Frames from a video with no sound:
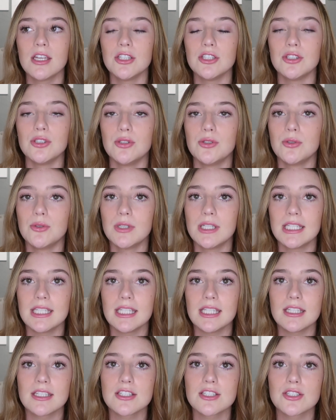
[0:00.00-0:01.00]
You
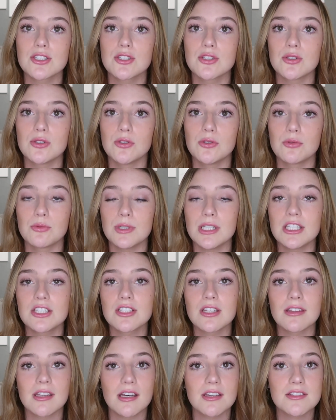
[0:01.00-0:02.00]
need to
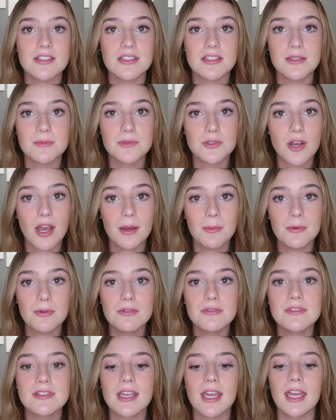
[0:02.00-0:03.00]
reach 1,000
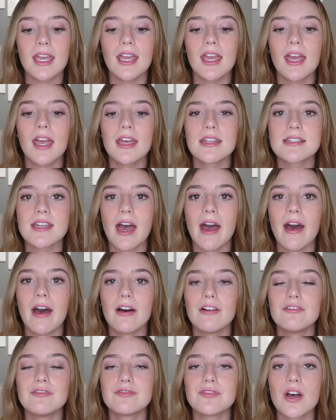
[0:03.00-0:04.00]
subscribers and
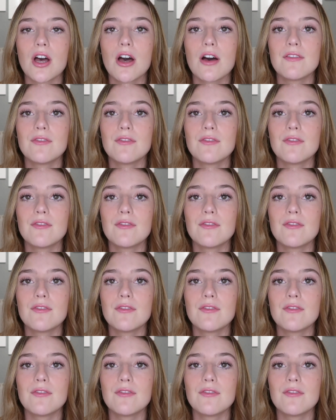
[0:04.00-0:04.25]
have